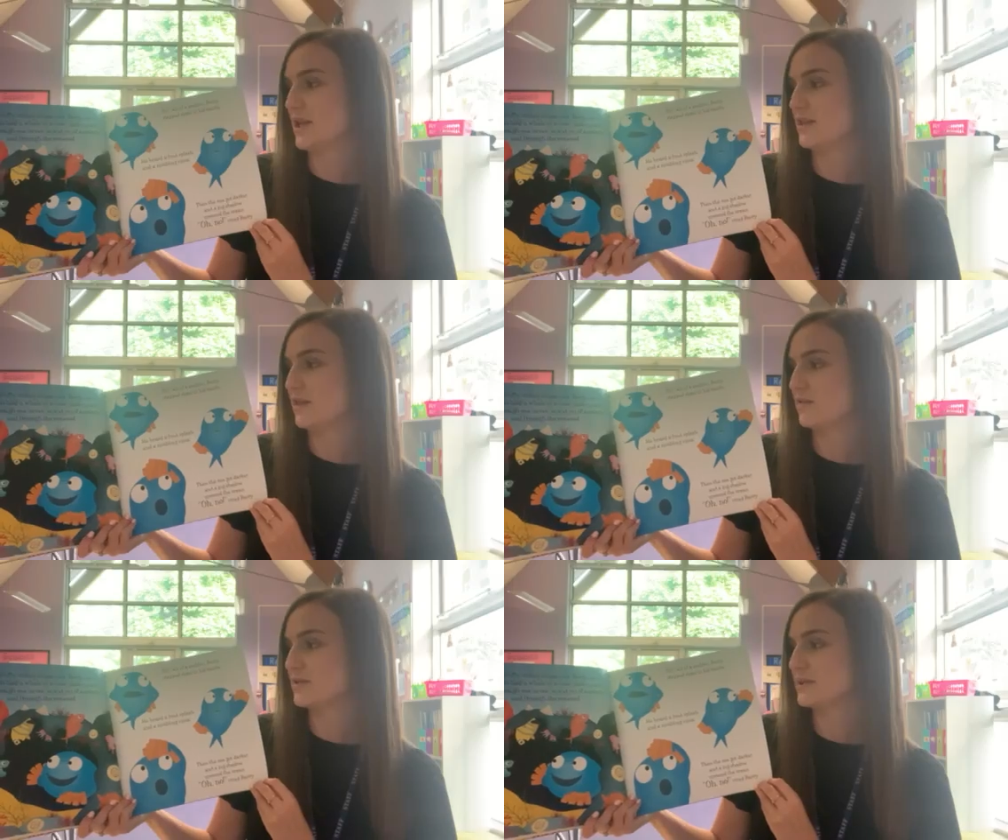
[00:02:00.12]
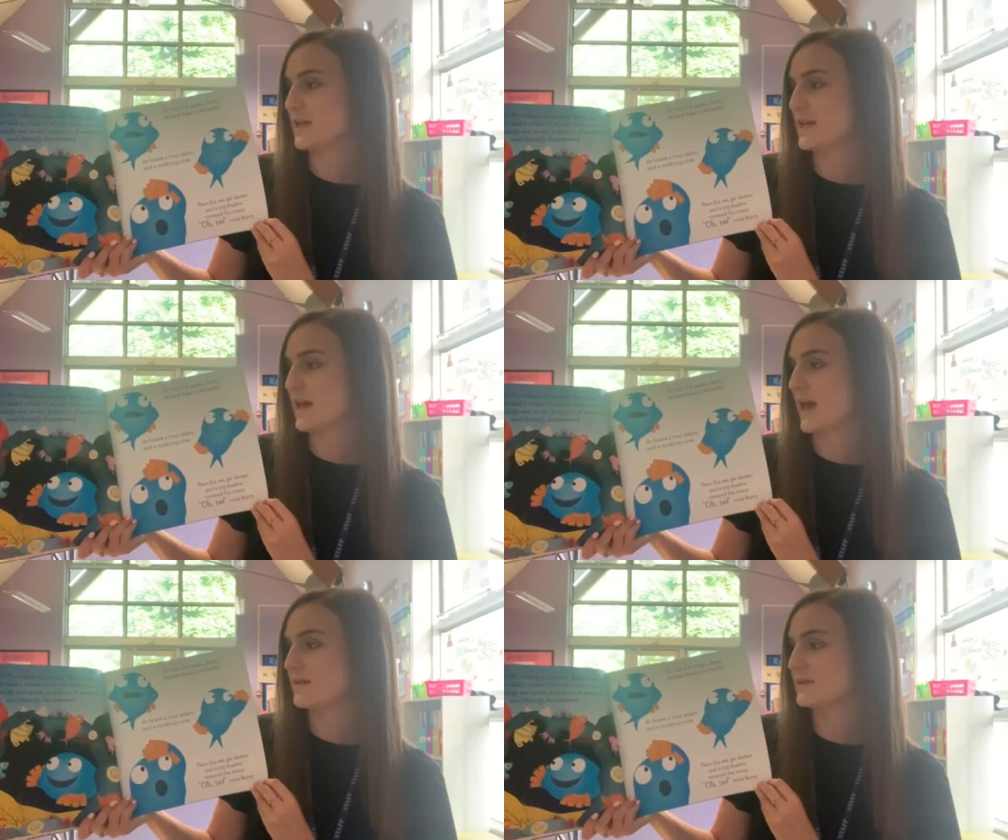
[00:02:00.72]
other through sea
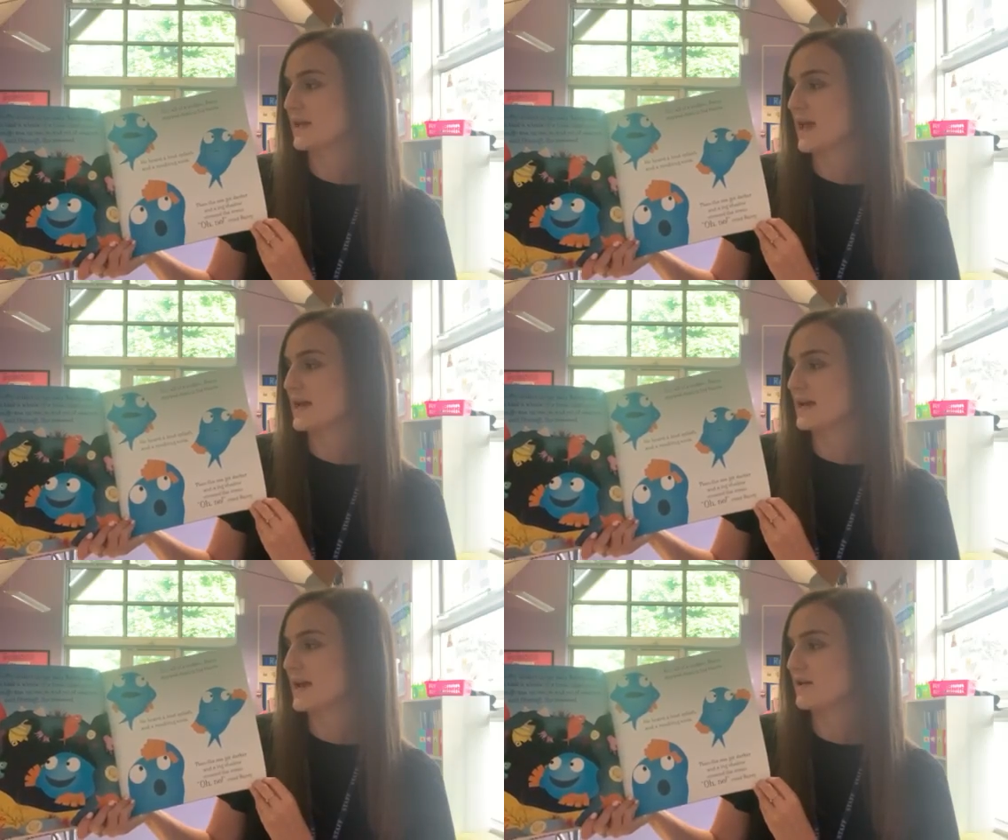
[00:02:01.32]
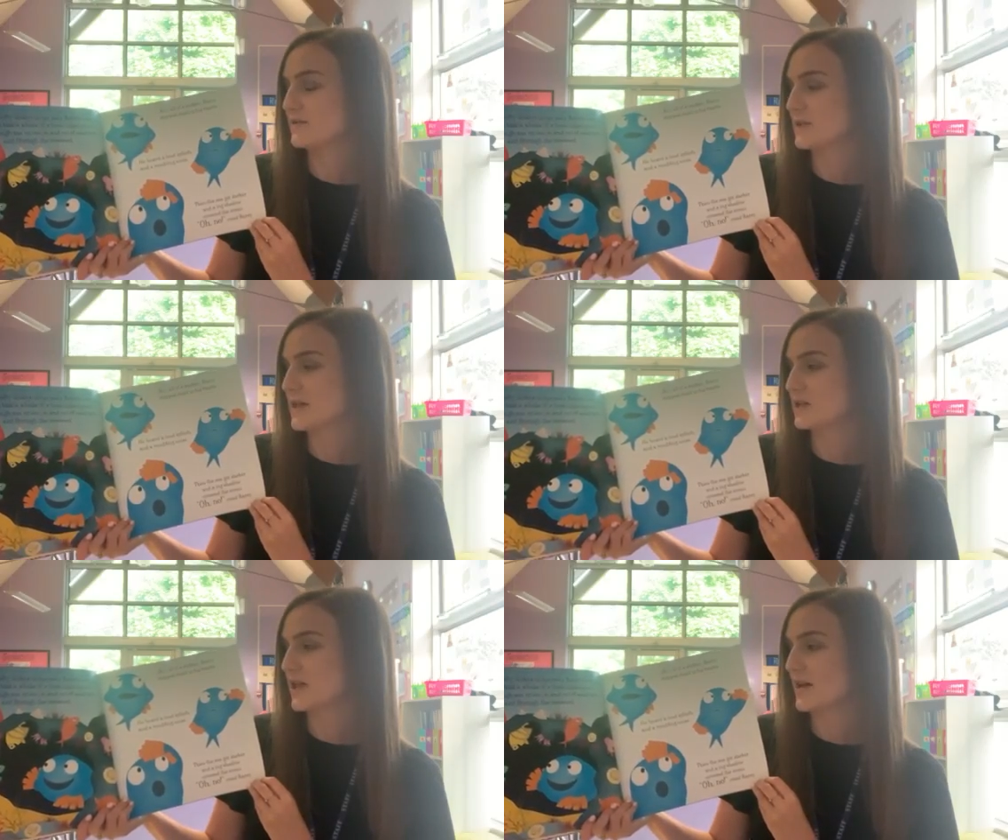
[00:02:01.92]
caves, in and out of
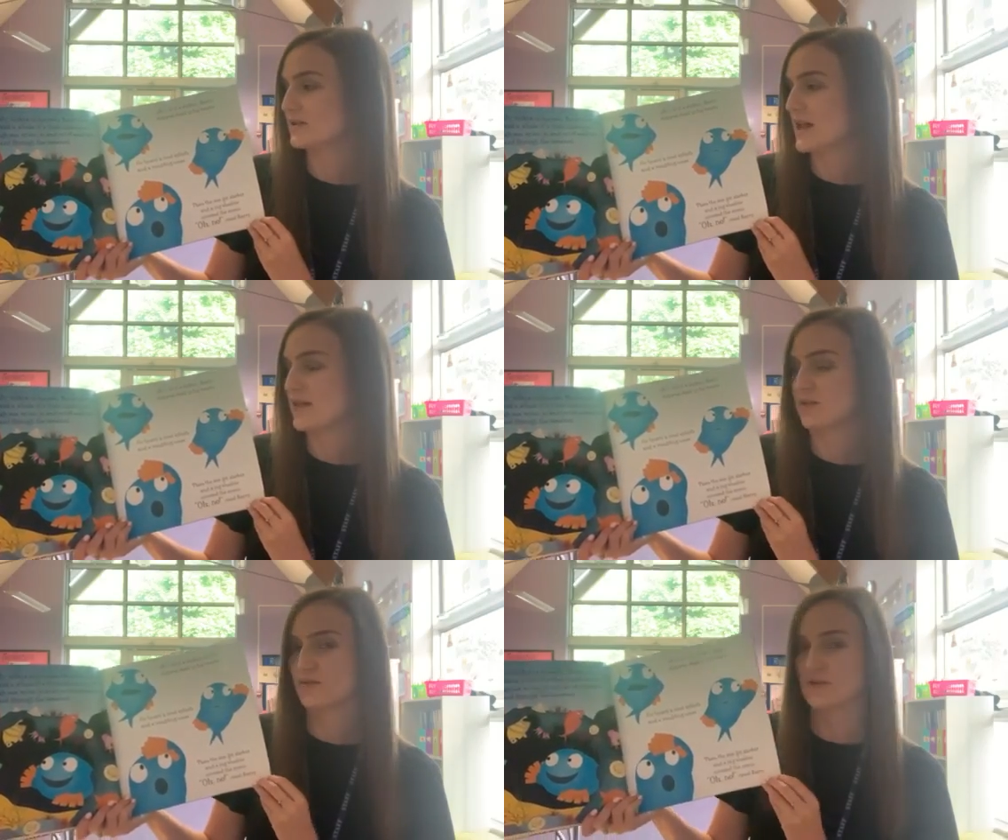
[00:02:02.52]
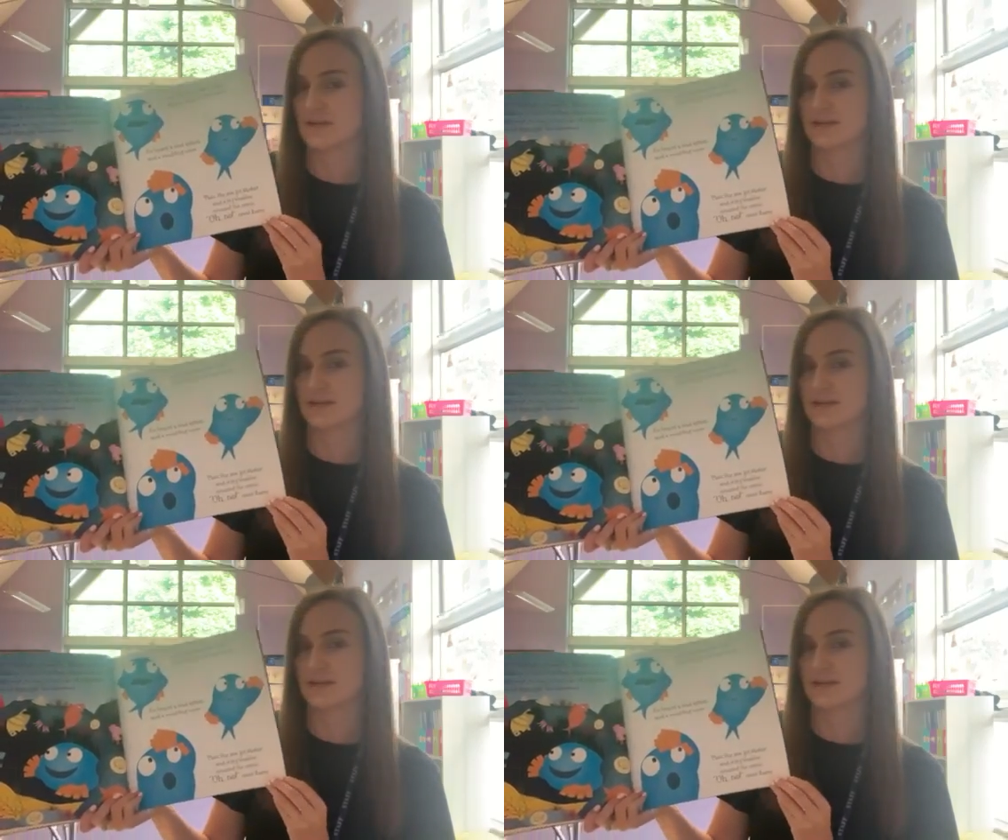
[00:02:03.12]
seashells, and through the